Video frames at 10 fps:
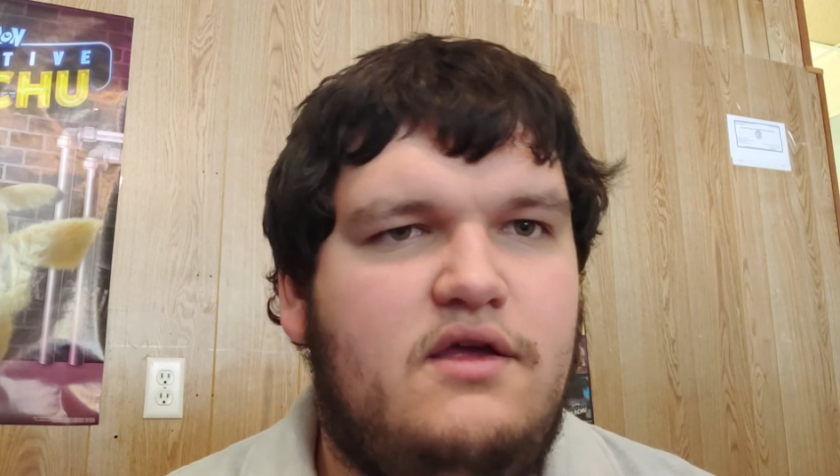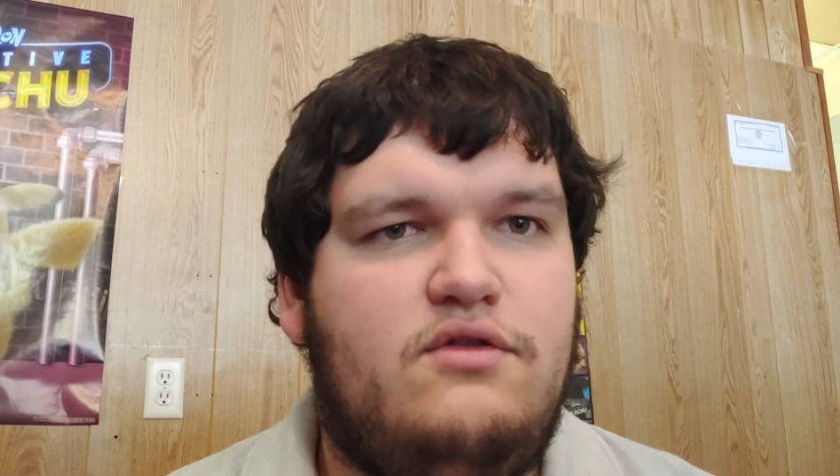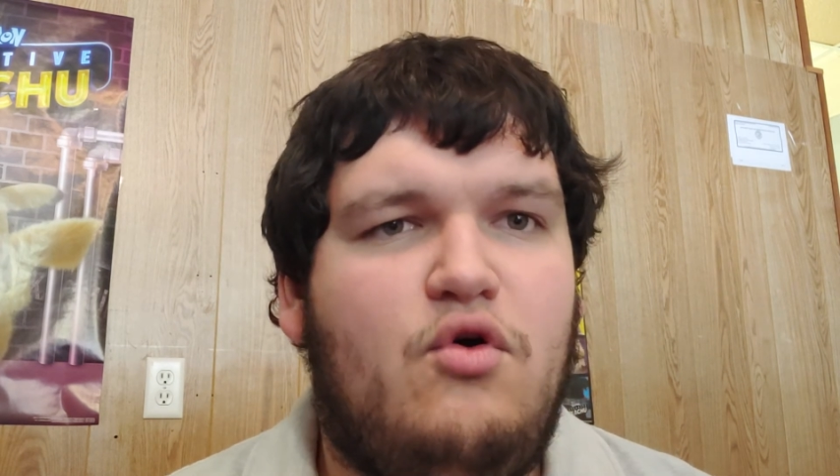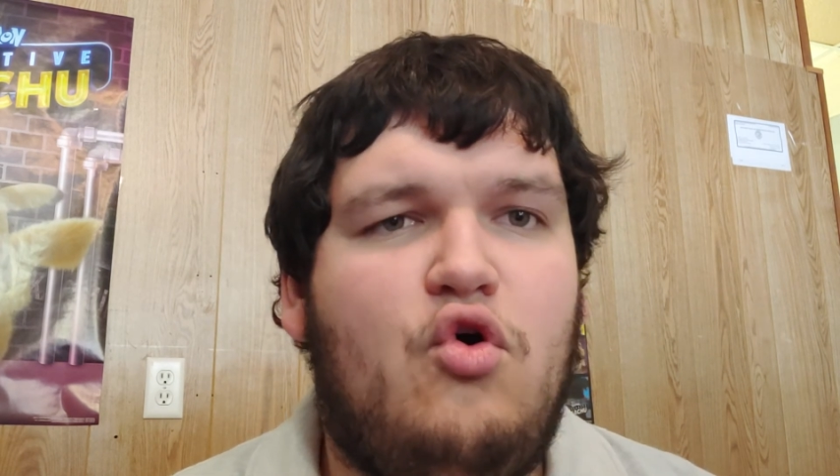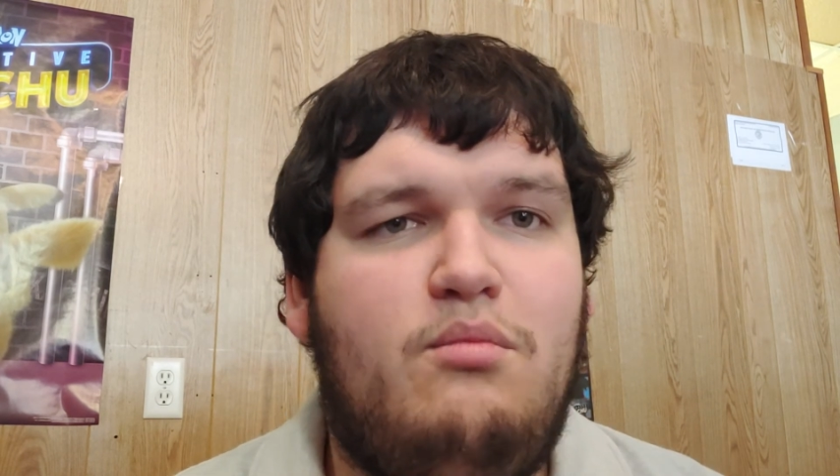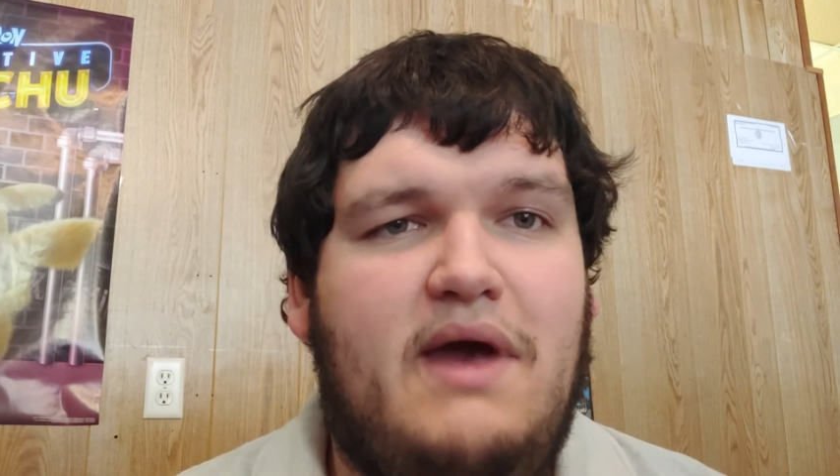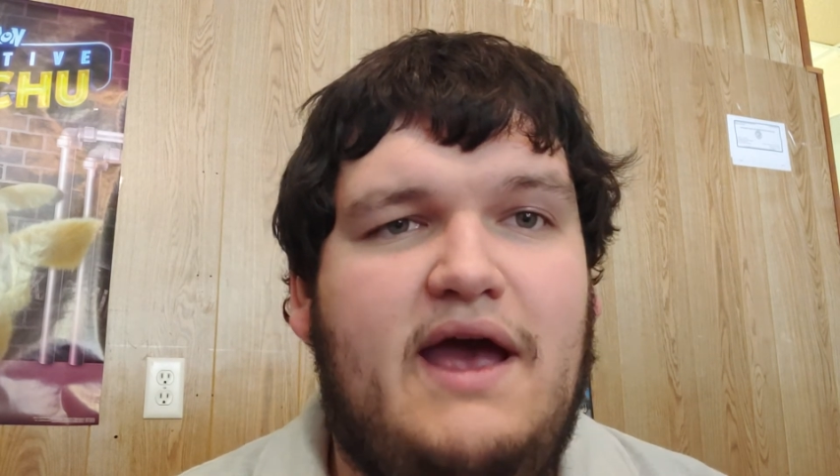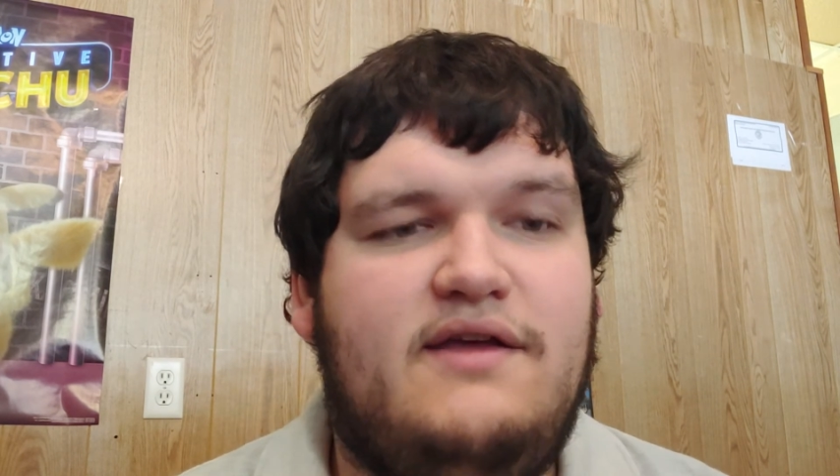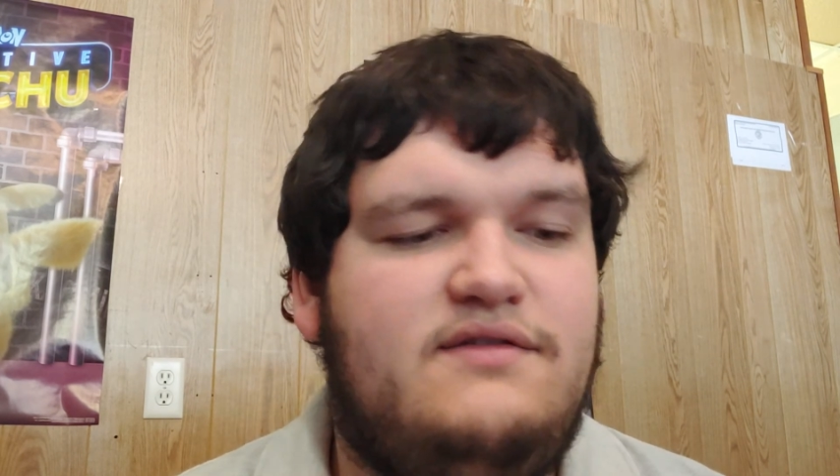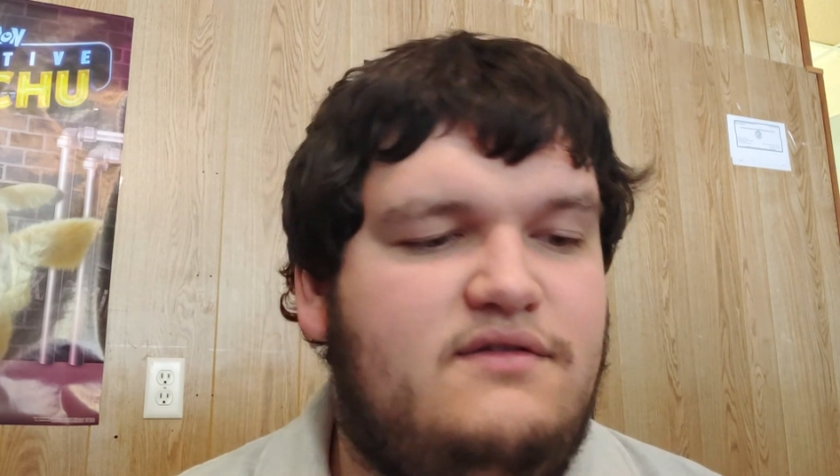the whole
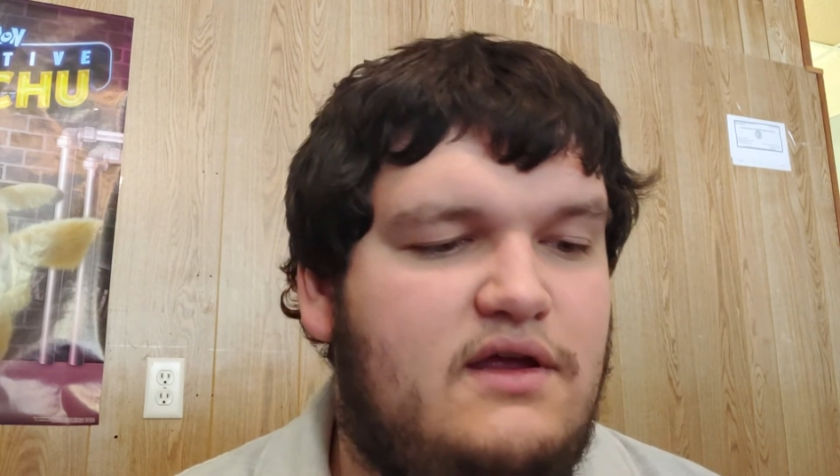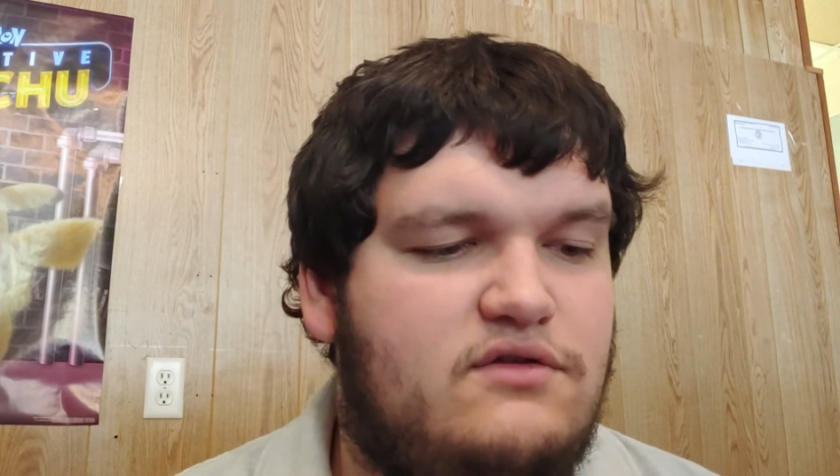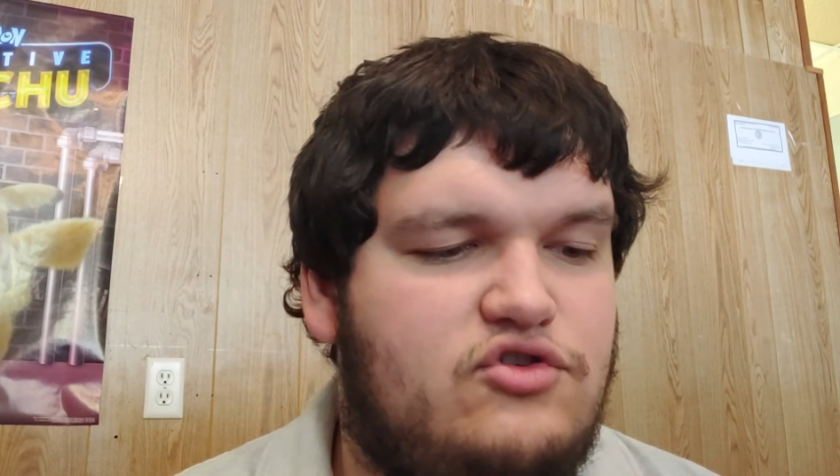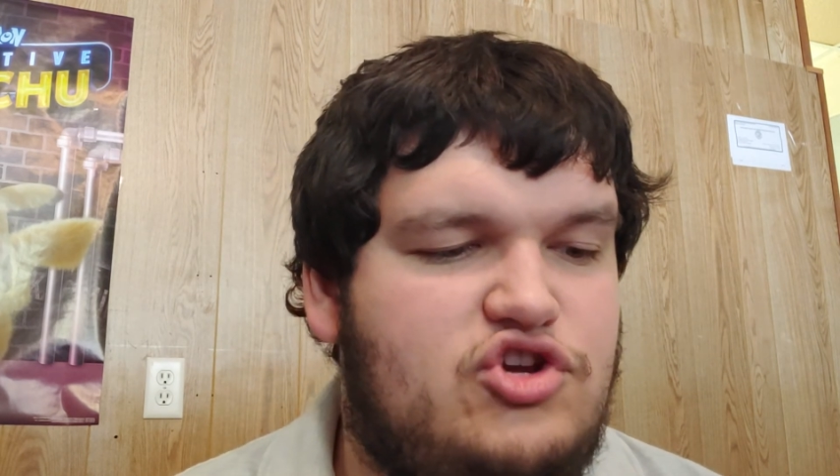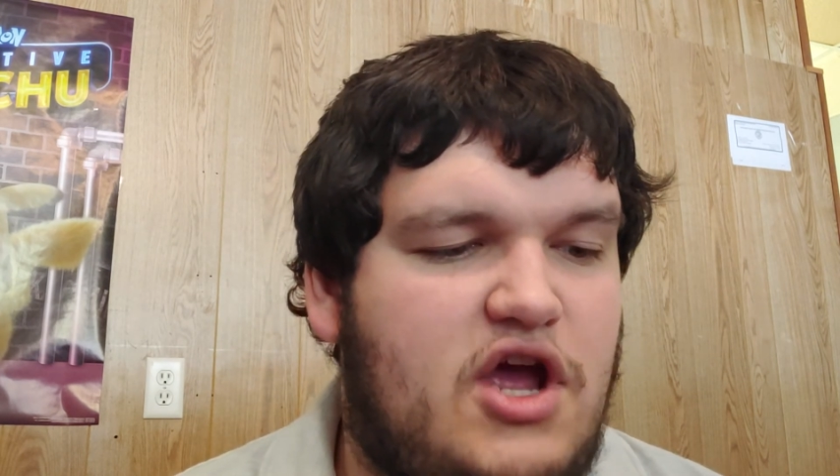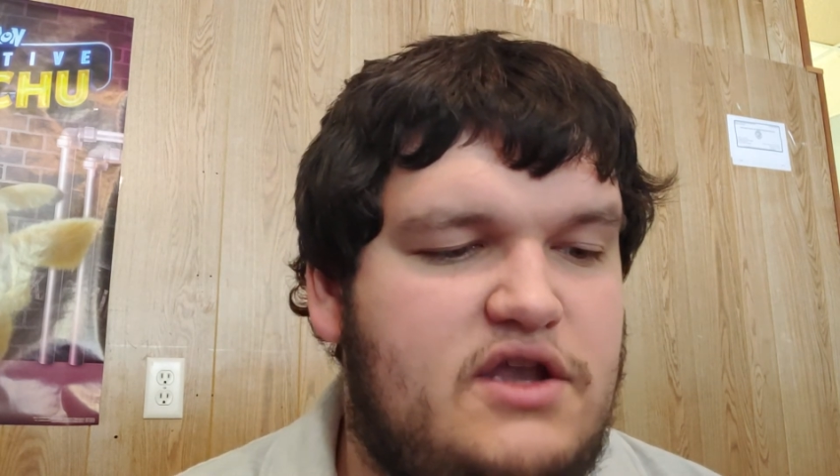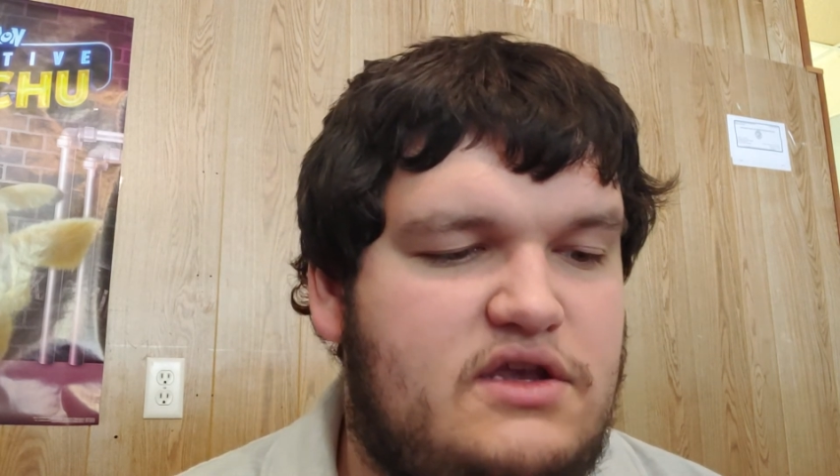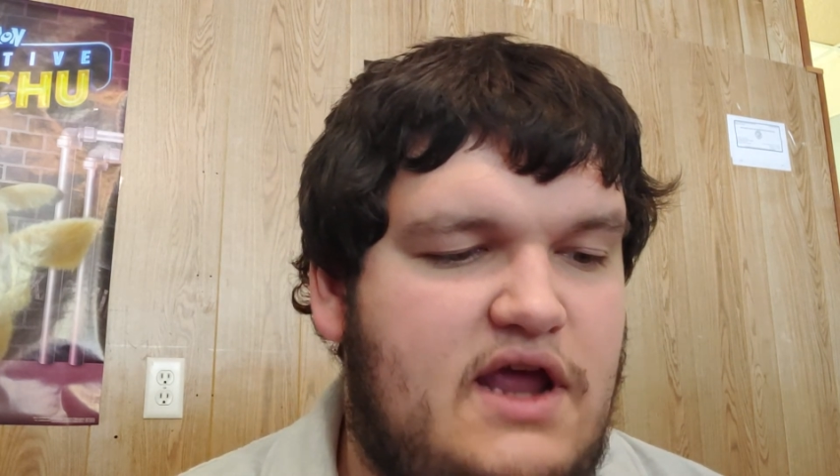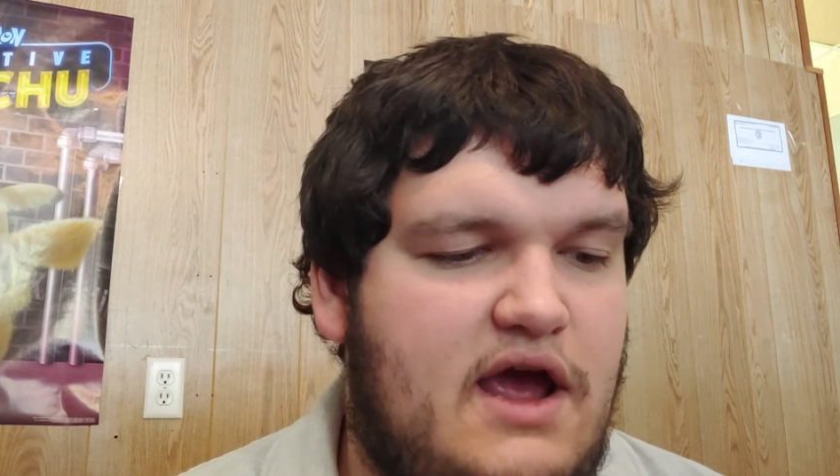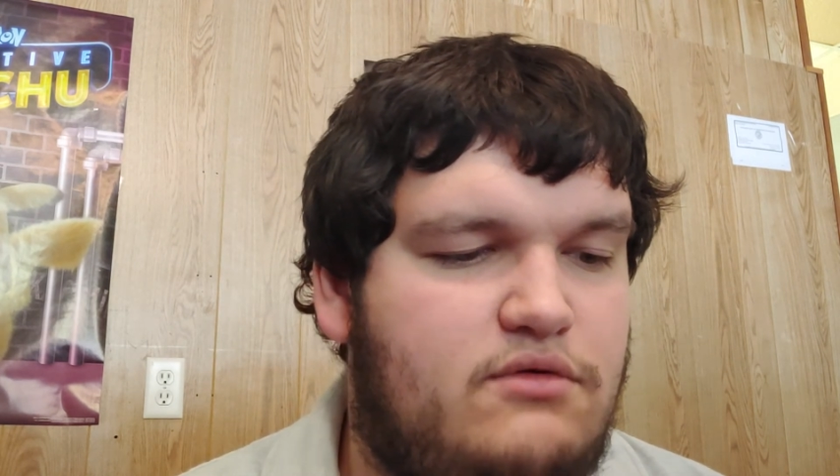mask and shutting
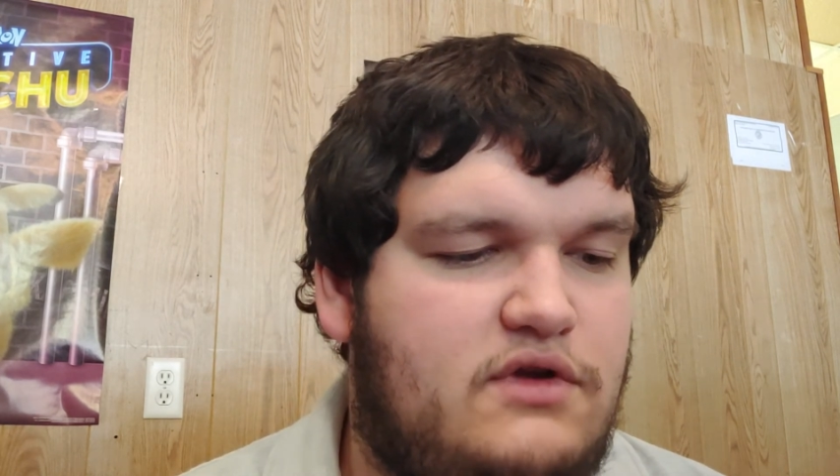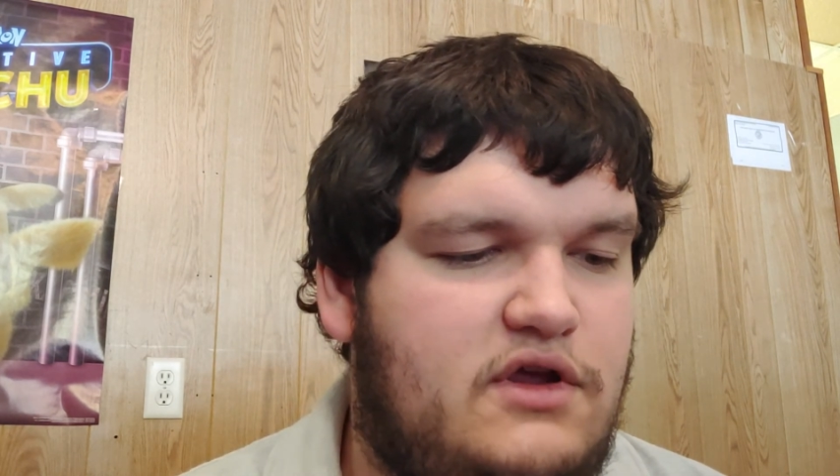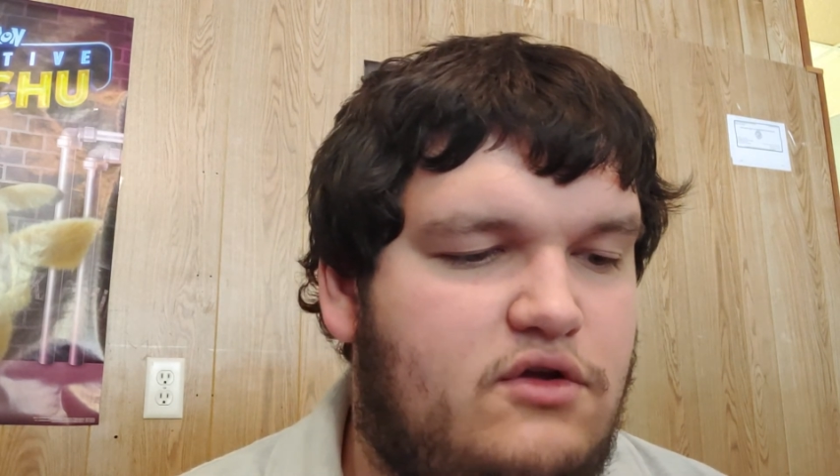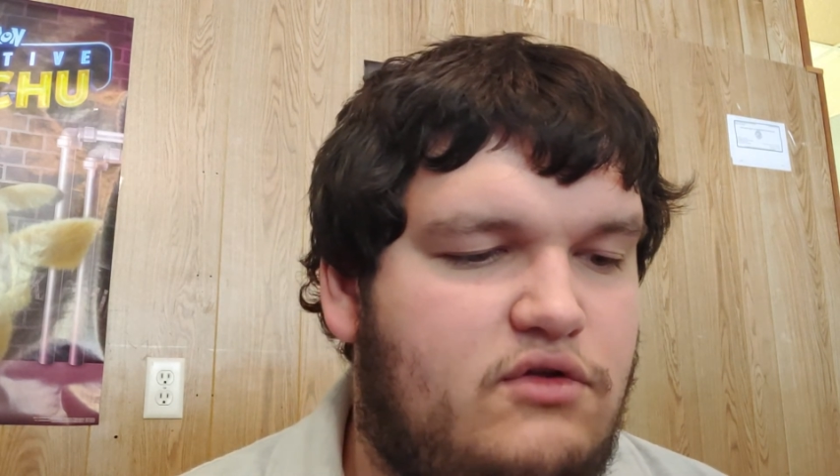down deal.